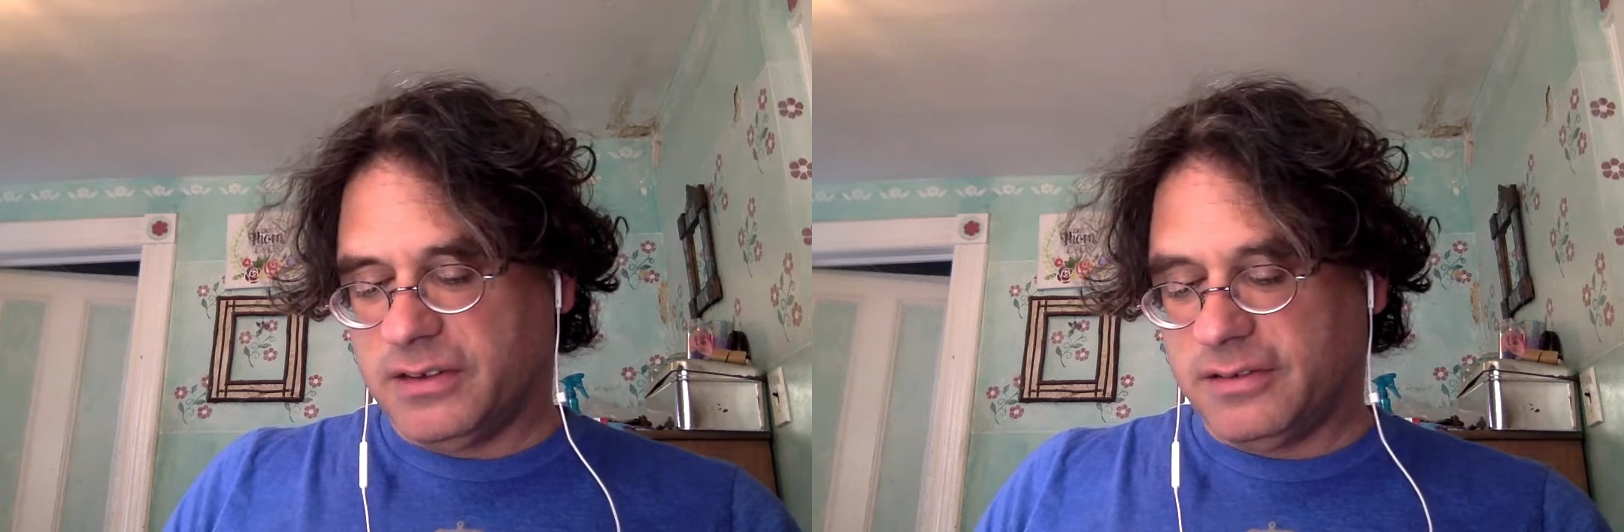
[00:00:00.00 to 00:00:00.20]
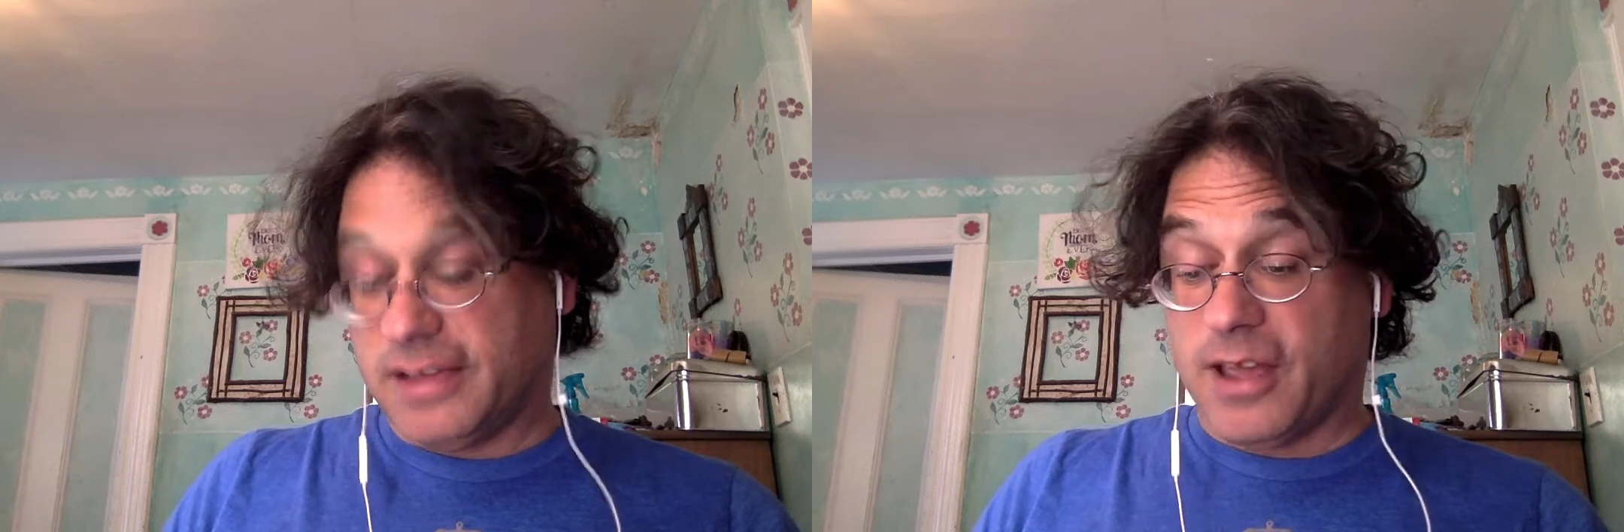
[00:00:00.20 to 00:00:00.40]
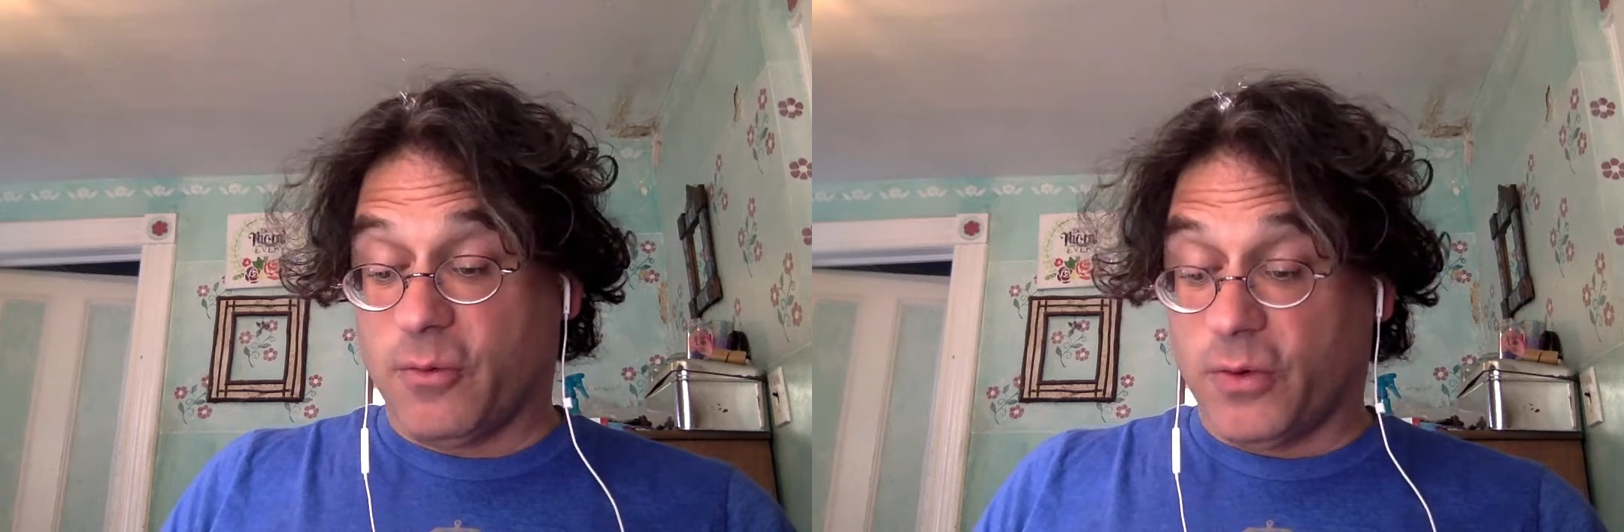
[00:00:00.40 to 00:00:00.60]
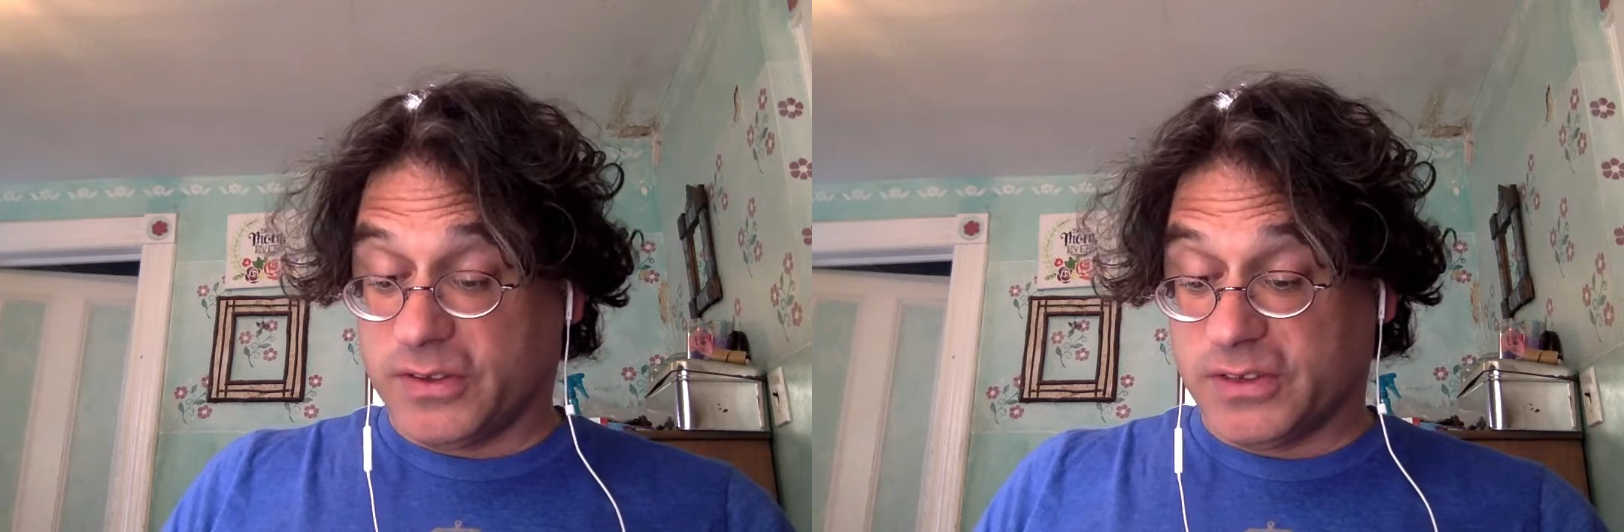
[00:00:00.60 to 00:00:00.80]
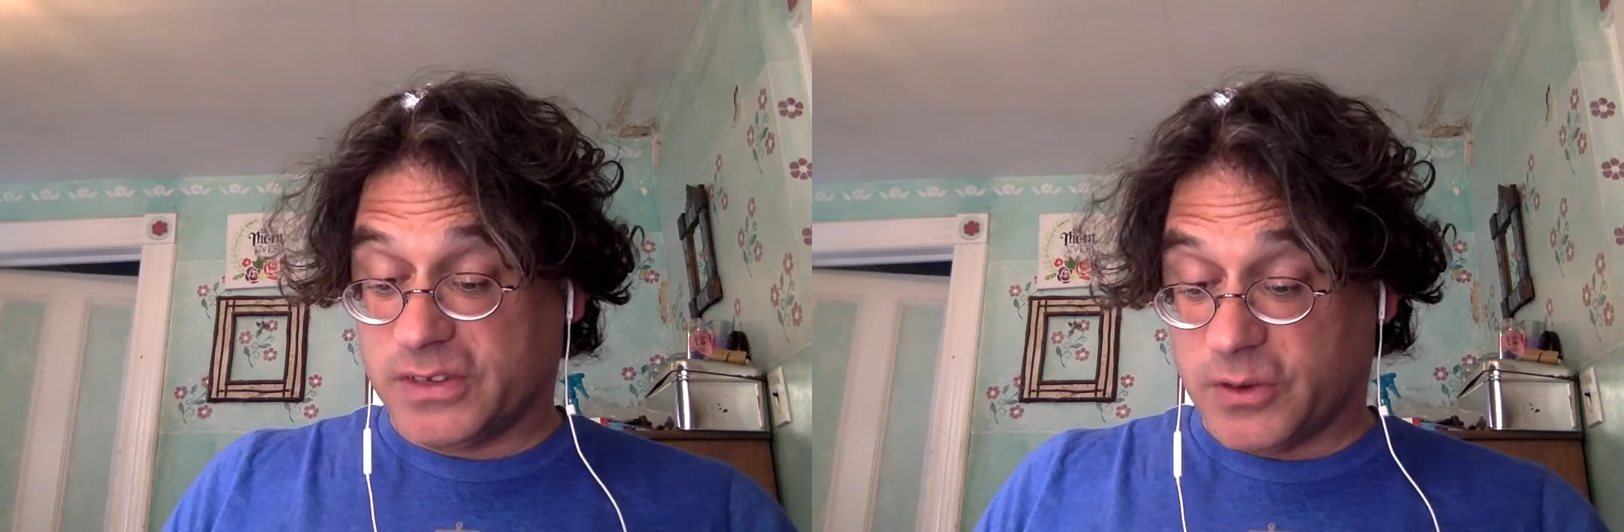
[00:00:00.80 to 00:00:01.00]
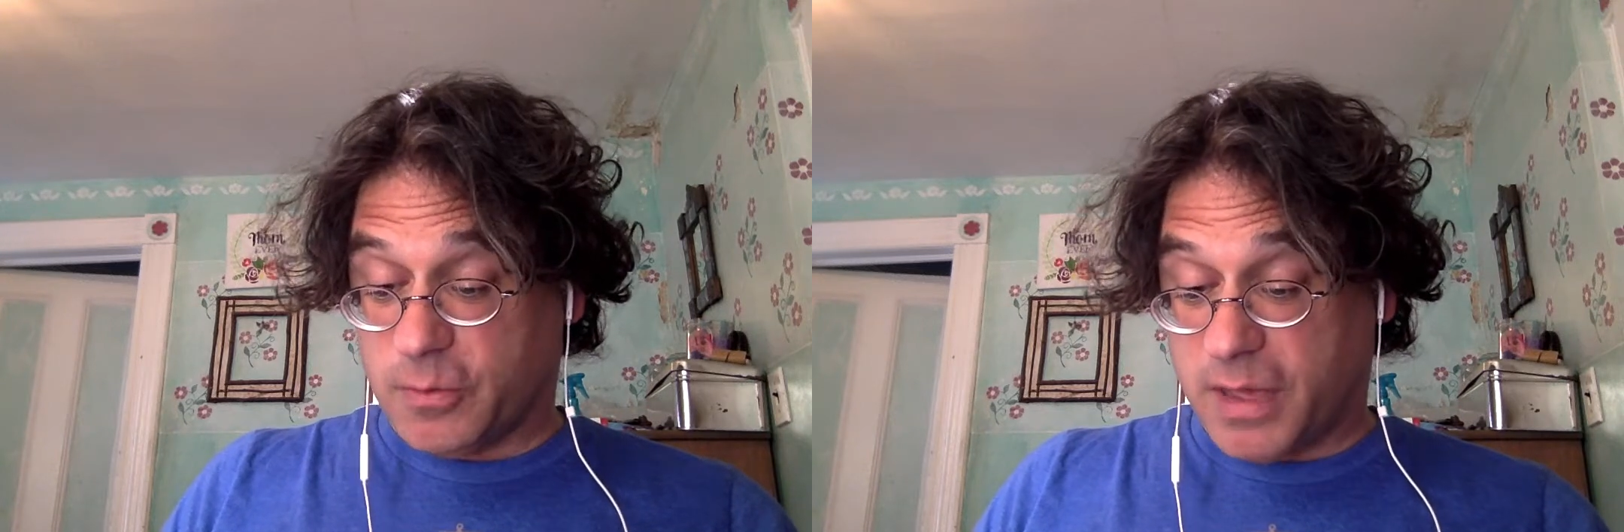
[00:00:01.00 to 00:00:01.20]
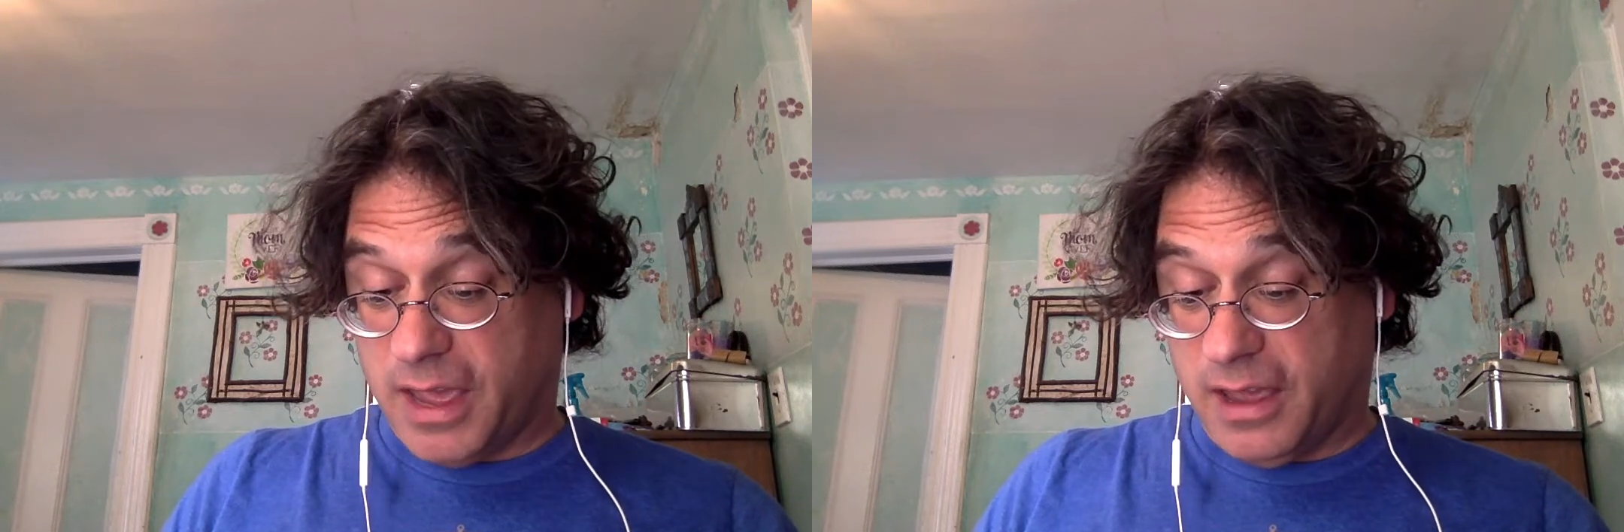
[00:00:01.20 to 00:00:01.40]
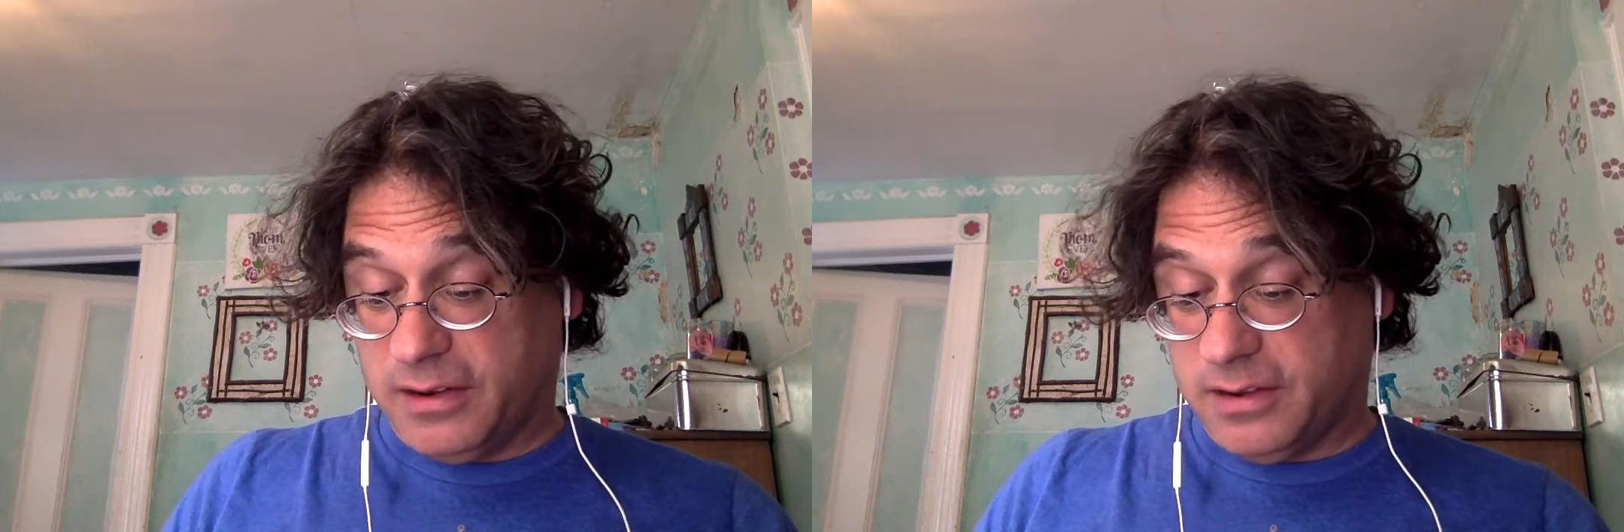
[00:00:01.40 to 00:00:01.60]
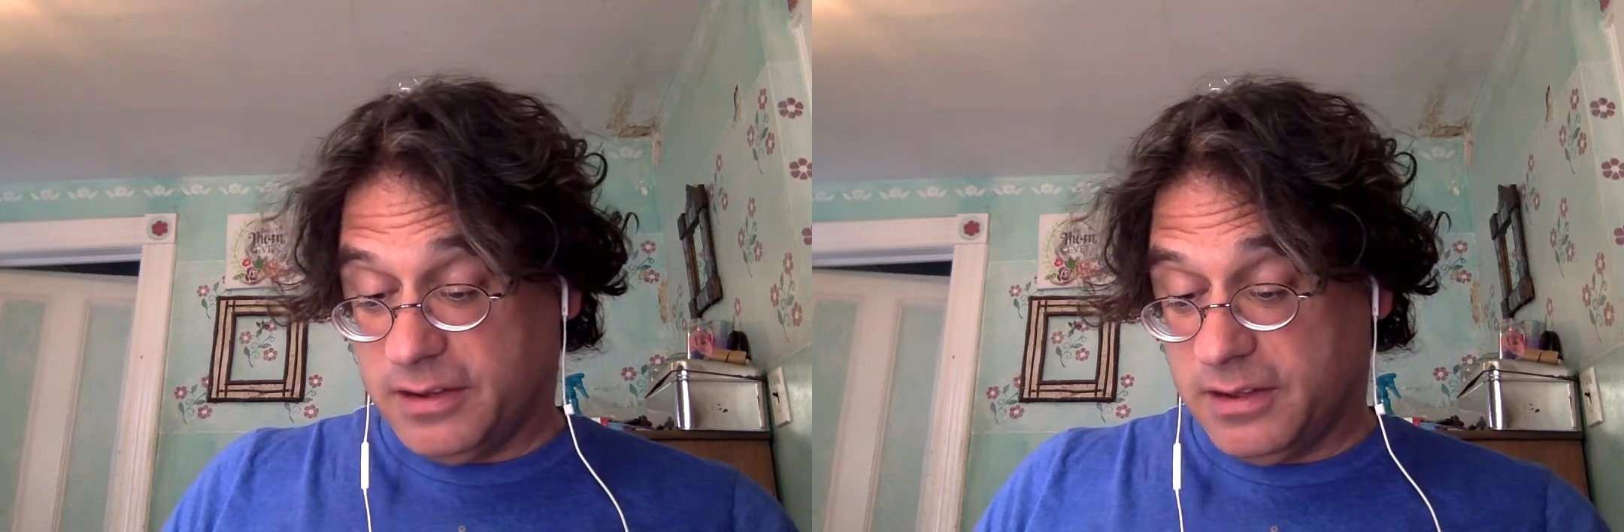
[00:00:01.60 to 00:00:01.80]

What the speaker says: That wasn't so bad.